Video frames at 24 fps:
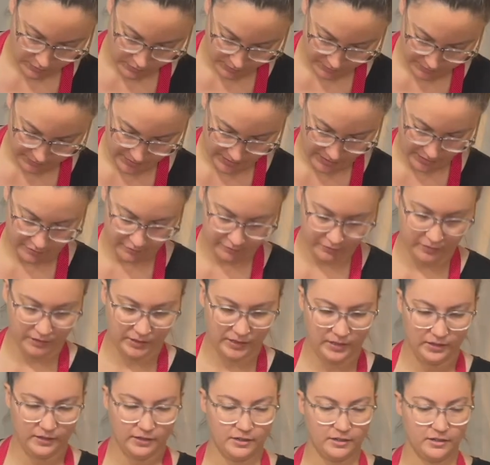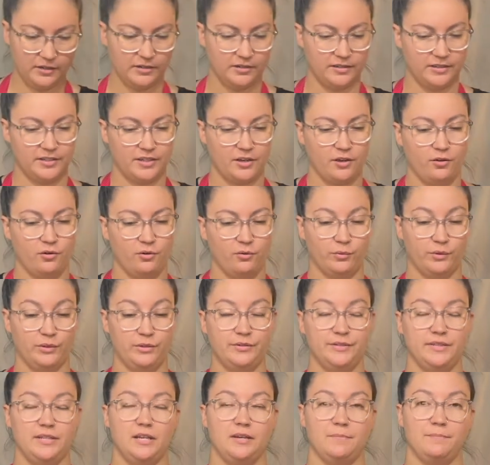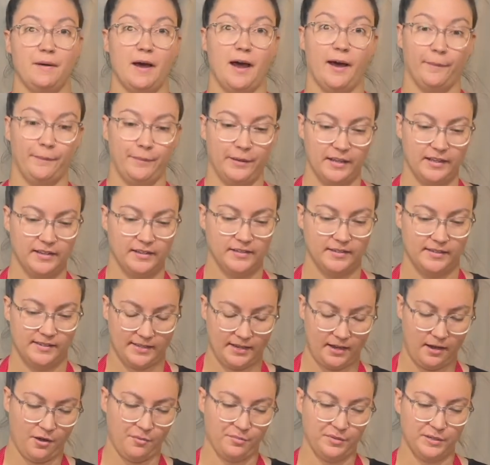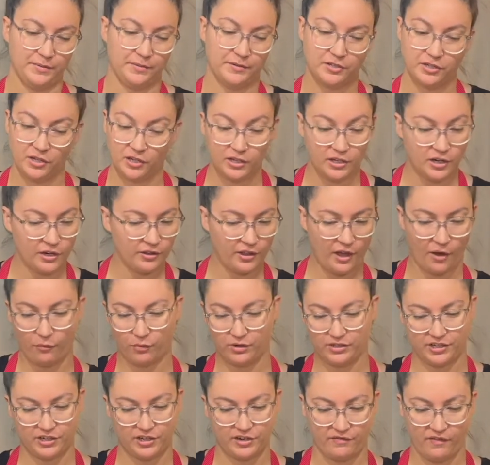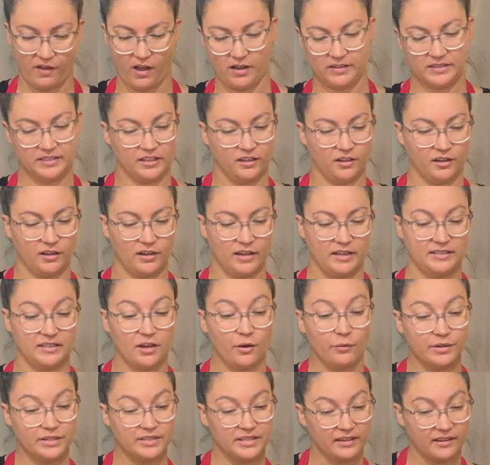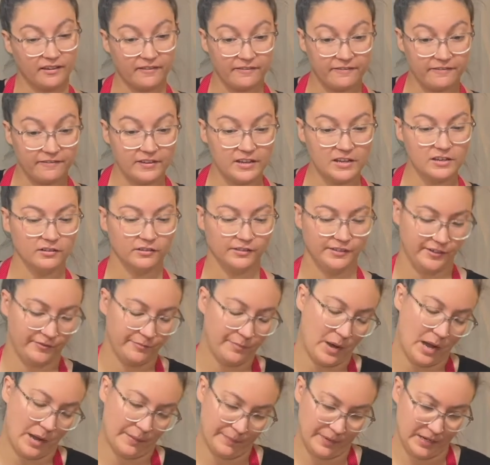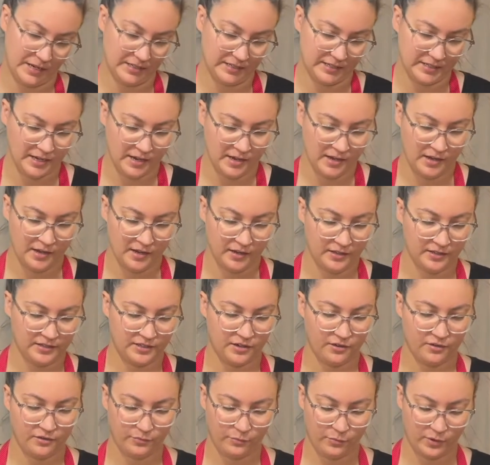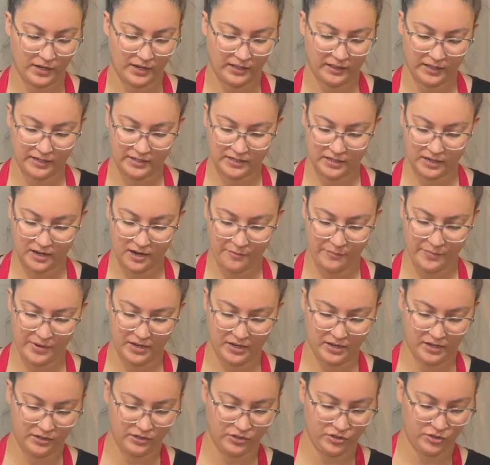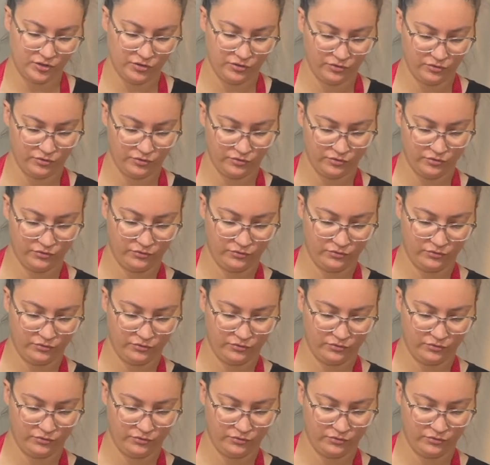Now here, so when you see poppies, especially, you know, that Wizard of Oz look, it's always like a field of poppies. So what I like to come in and do